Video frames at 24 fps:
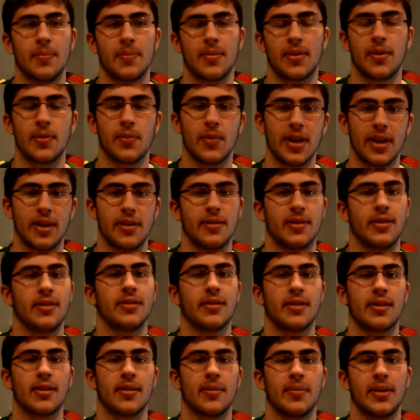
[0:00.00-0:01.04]
the way it was
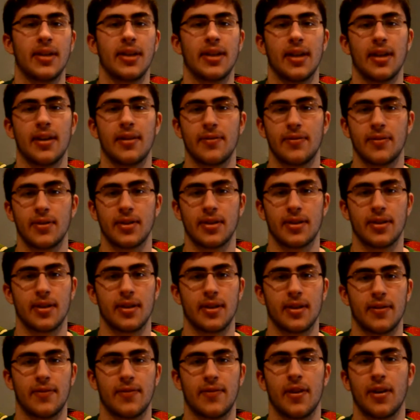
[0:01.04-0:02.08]
used in the PDF was
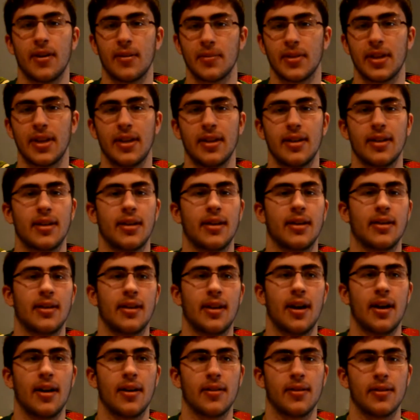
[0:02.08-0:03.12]
farmland, and
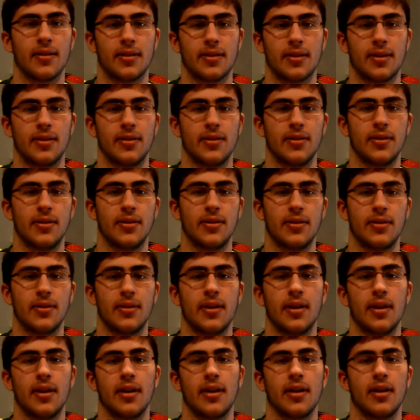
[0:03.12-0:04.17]
how to
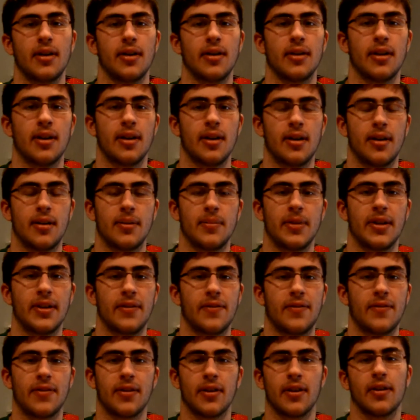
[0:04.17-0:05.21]

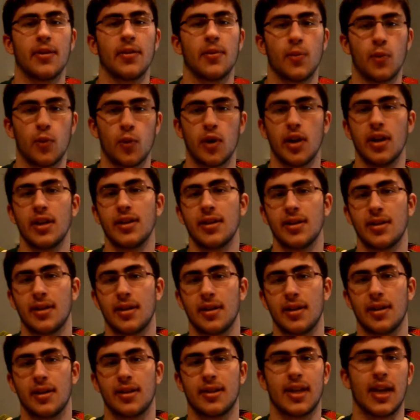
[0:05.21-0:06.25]
infer what
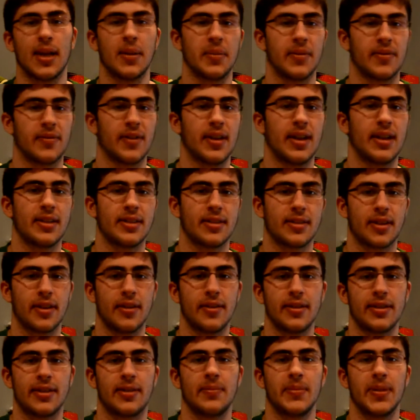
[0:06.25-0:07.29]
a type of land is
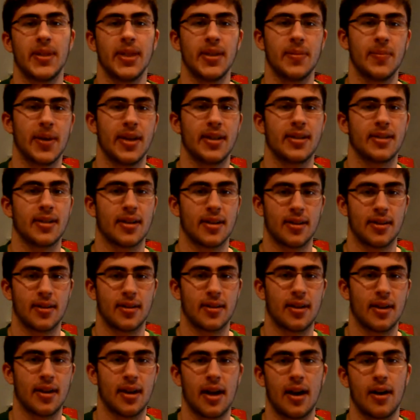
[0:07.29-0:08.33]
going to be based on
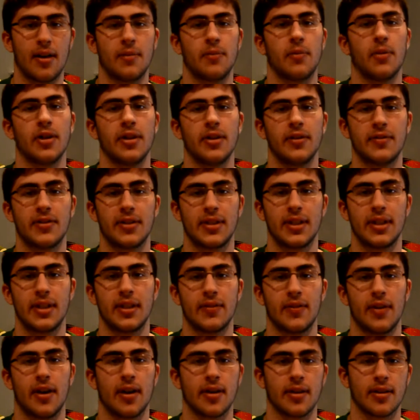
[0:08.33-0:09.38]
what you've seen
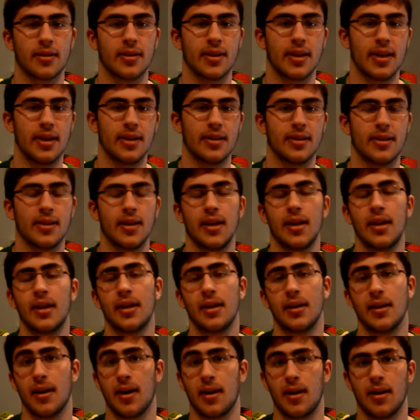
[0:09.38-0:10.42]
of other lands.
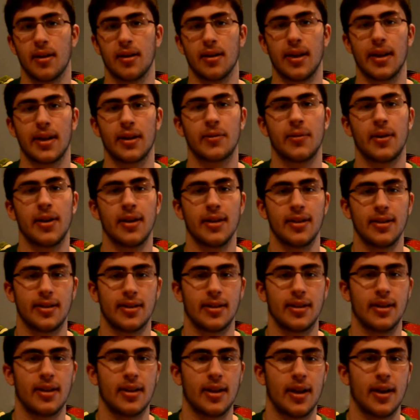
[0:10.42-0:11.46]
Likewise,
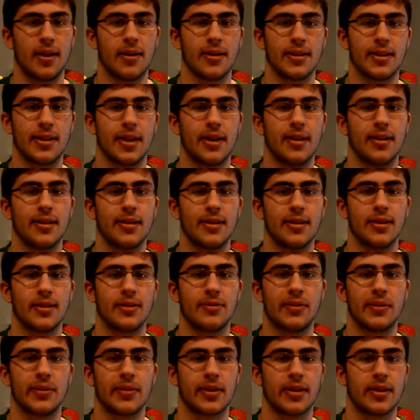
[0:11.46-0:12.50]
in our challenge,
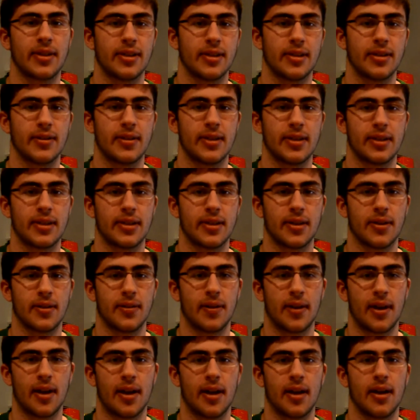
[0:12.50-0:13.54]
we were going to do it so
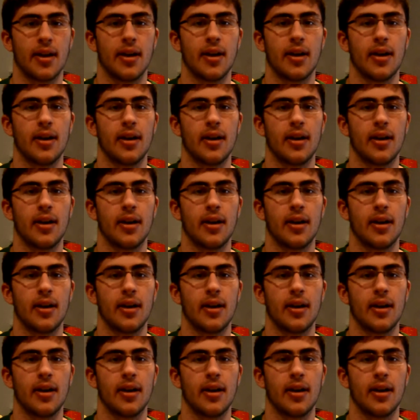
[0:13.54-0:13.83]
that